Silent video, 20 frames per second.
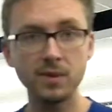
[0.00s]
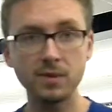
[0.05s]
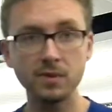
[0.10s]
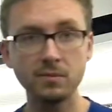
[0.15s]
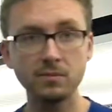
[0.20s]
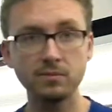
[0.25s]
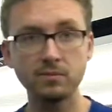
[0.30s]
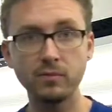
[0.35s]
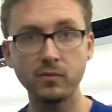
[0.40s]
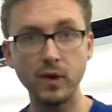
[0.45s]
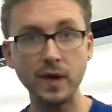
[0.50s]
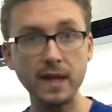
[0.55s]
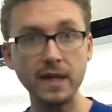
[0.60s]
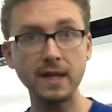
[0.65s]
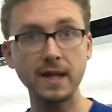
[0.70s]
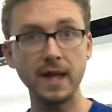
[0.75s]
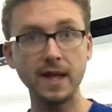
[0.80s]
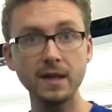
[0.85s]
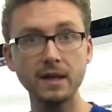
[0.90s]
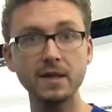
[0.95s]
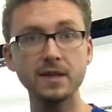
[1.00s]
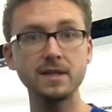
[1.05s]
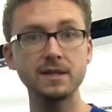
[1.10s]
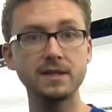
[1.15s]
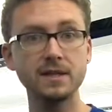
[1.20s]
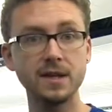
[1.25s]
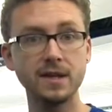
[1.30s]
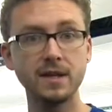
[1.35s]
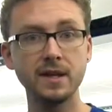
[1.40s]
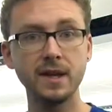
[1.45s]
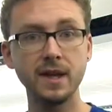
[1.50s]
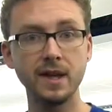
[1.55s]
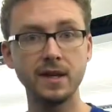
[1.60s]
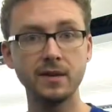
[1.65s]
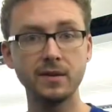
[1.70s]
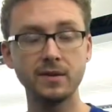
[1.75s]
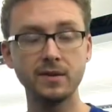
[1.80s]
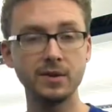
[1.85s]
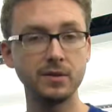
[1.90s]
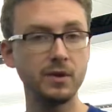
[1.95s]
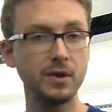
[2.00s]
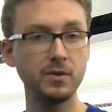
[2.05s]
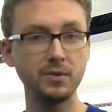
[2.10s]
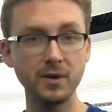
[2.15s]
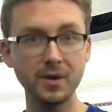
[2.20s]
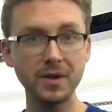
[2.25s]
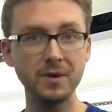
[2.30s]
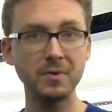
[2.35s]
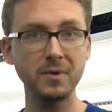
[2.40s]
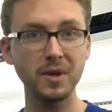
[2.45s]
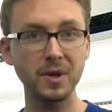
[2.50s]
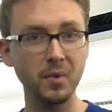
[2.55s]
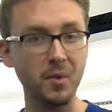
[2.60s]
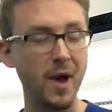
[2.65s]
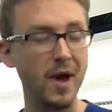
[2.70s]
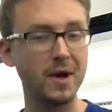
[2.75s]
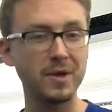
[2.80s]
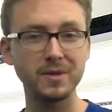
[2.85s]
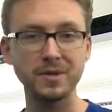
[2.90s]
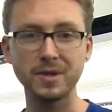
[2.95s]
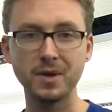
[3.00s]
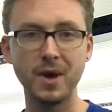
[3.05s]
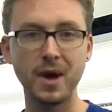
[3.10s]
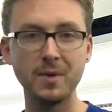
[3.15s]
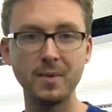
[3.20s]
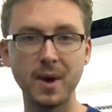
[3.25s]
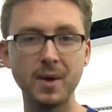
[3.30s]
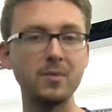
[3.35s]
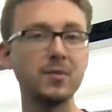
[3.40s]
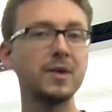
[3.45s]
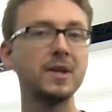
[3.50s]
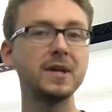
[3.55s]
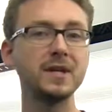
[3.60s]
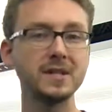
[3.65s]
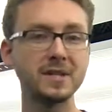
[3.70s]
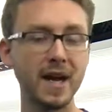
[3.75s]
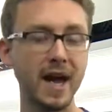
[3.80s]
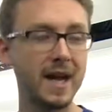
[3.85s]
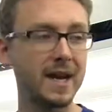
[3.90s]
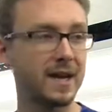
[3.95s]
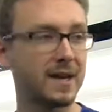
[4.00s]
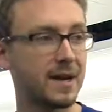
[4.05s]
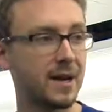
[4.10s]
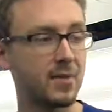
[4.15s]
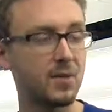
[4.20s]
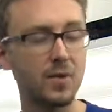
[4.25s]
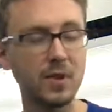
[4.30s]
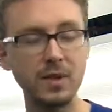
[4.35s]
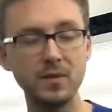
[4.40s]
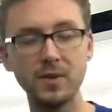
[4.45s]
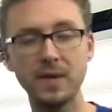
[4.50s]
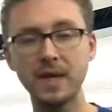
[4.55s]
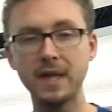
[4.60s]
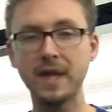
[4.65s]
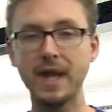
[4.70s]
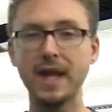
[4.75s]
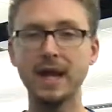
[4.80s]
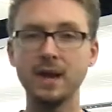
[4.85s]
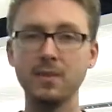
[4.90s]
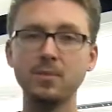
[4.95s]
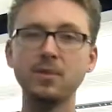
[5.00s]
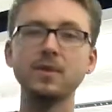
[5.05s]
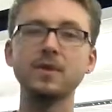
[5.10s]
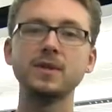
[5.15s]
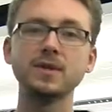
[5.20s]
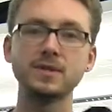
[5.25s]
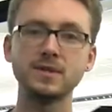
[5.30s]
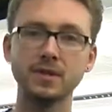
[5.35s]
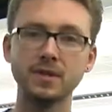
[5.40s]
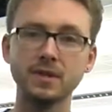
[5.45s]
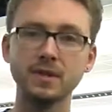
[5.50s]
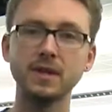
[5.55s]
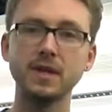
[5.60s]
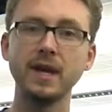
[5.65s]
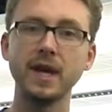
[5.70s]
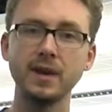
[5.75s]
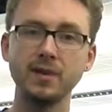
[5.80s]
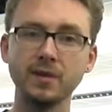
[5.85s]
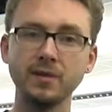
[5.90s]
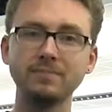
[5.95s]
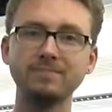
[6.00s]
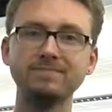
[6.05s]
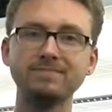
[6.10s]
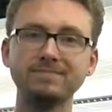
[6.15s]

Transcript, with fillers: to really like this and, and are doing really, really well. So I'm, I'm really excited and I'm really, really glad I put this all together.